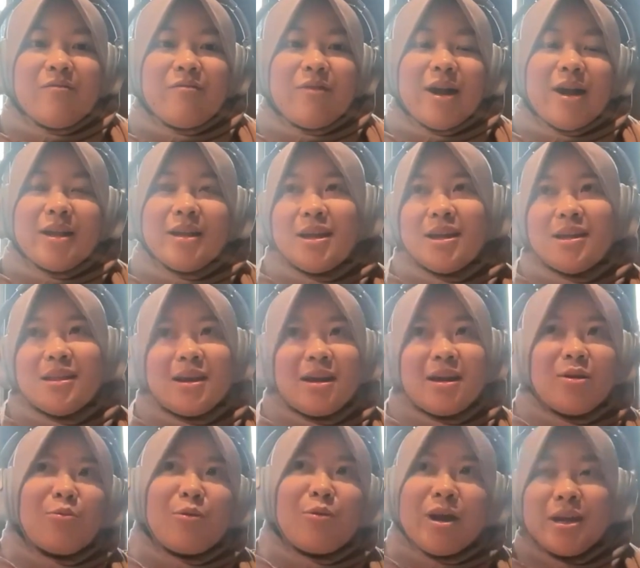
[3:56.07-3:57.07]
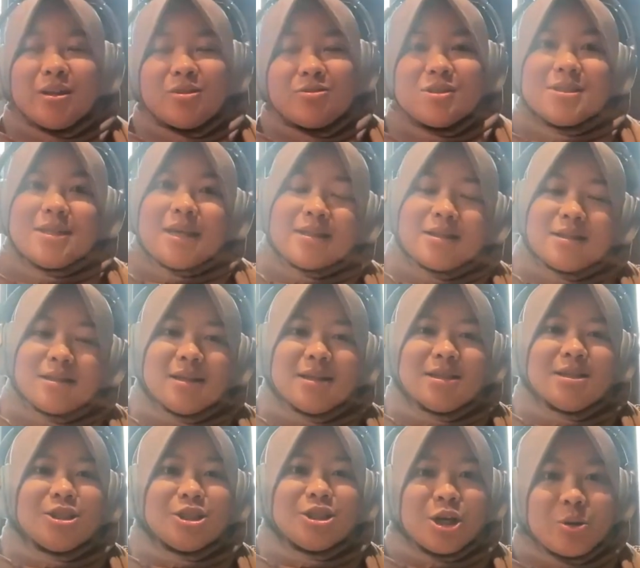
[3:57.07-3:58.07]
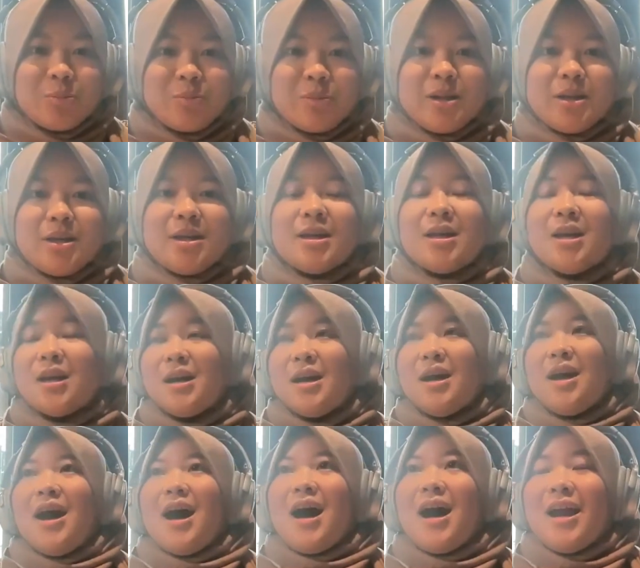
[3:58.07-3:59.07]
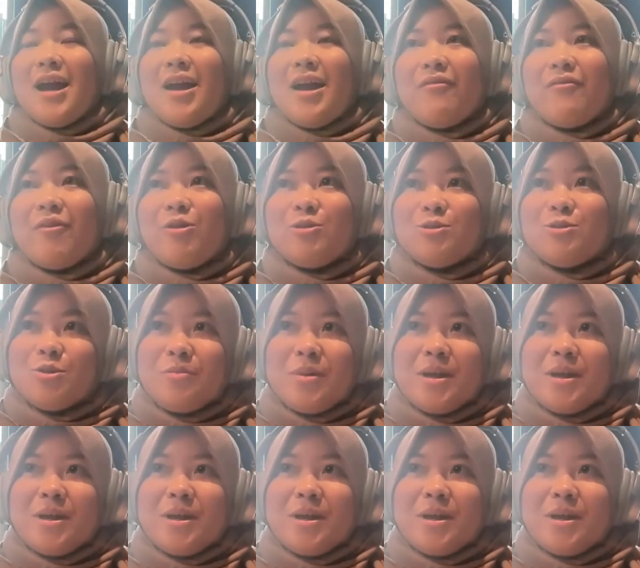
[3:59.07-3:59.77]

finding their way to settle in Germany. I have also